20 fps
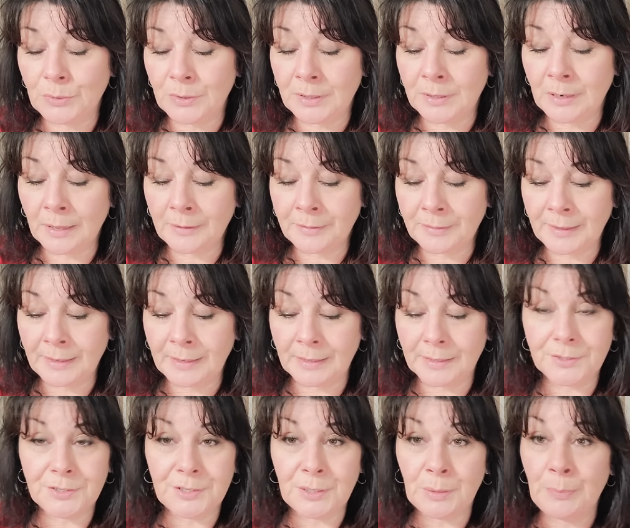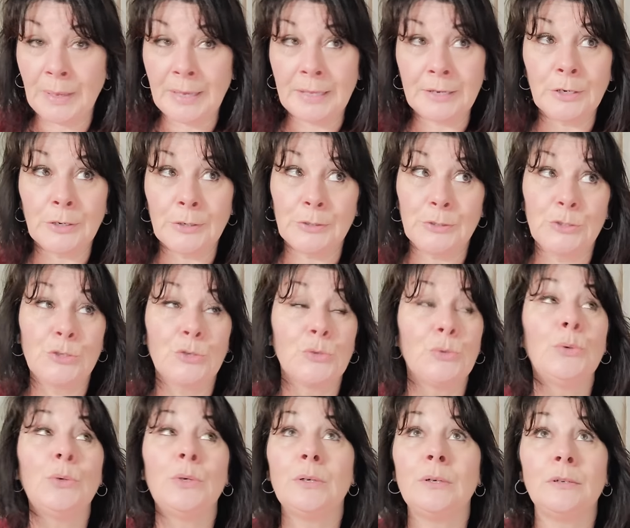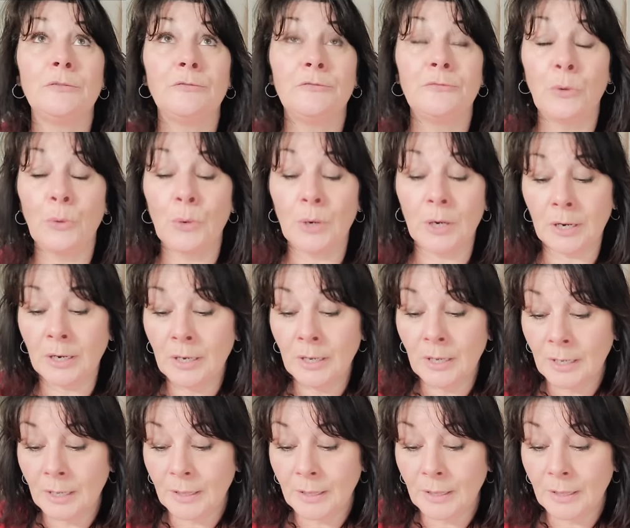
Nothing is a better tool for